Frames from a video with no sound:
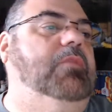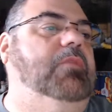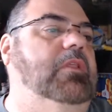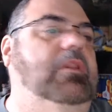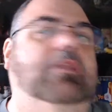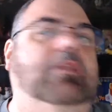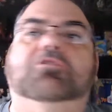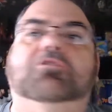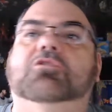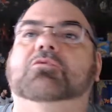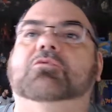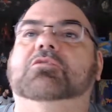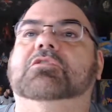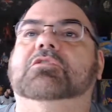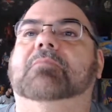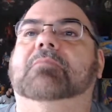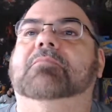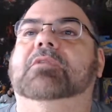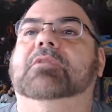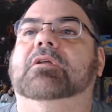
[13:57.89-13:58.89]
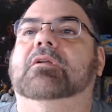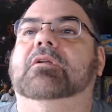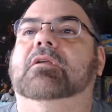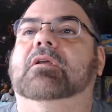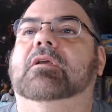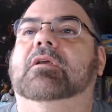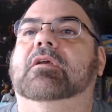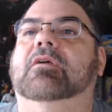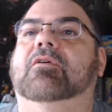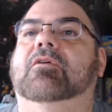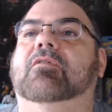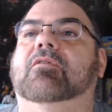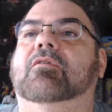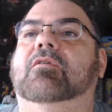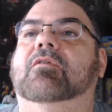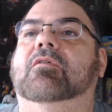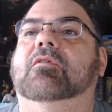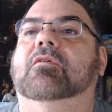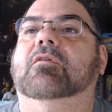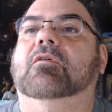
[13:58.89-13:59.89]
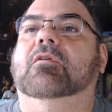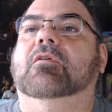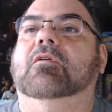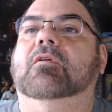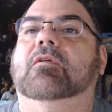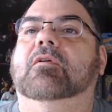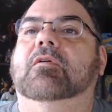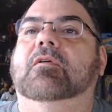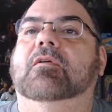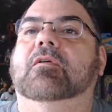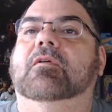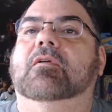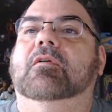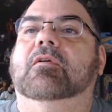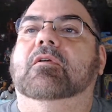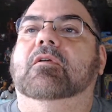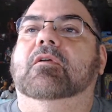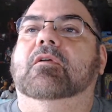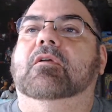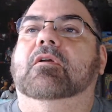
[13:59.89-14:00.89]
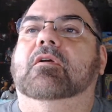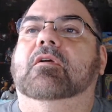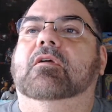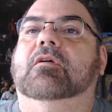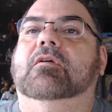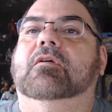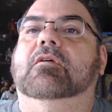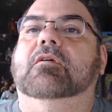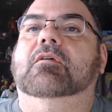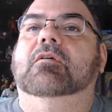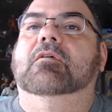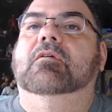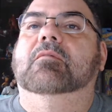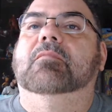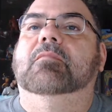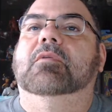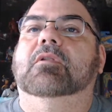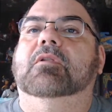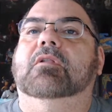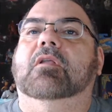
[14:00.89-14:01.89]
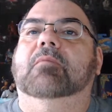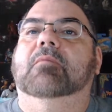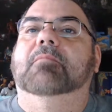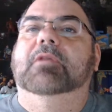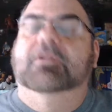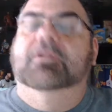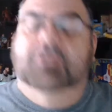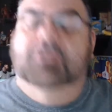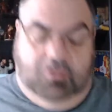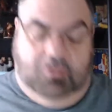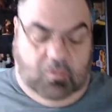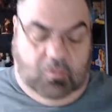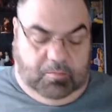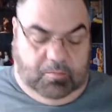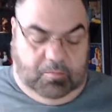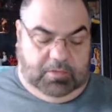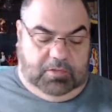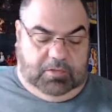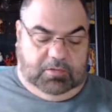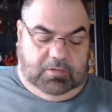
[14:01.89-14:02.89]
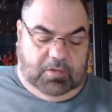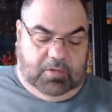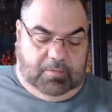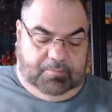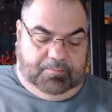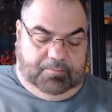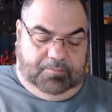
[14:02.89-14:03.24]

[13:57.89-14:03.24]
Let's do something here. Let me just open this up.